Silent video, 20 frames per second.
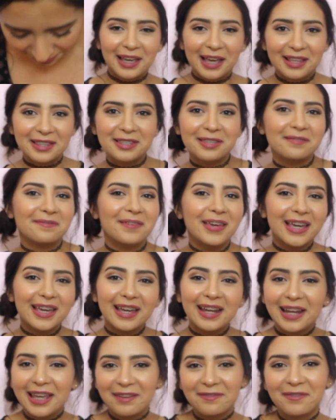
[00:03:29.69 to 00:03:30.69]
And to make
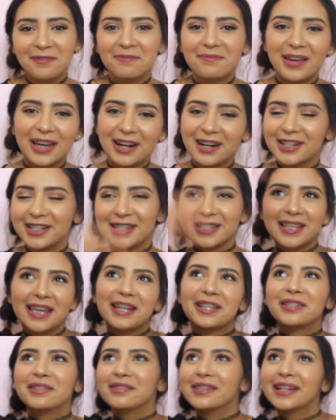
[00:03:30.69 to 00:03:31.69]
it even better, just
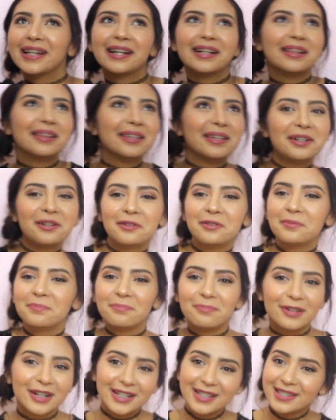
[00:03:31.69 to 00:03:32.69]
like do like a little
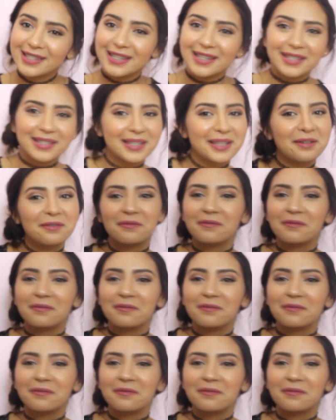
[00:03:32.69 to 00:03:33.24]
princessy